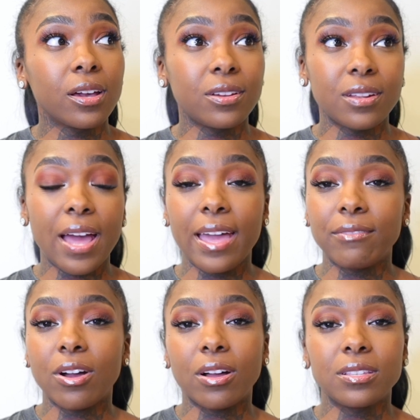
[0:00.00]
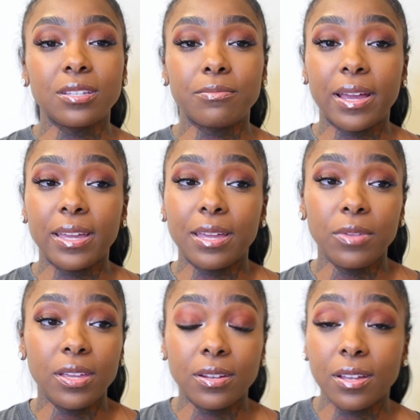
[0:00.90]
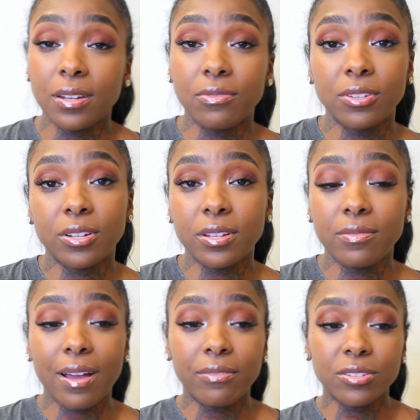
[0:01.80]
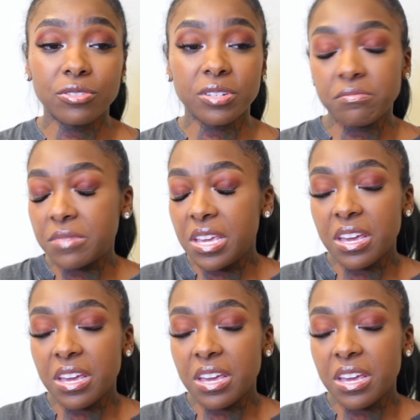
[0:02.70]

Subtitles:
Could I have gone to Miami and done it for $3,500?